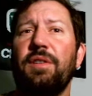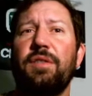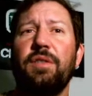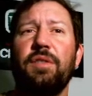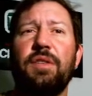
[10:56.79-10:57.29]

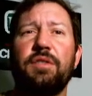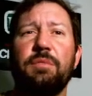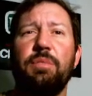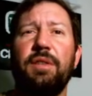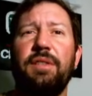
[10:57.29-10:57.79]
there's no central
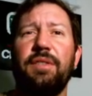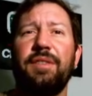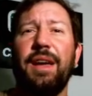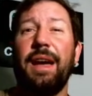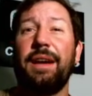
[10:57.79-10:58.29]
points of
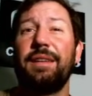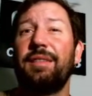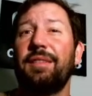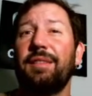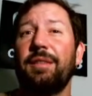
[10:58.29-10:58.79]
attack in
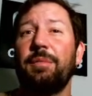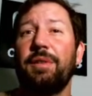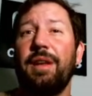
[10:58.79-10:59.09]
these systems,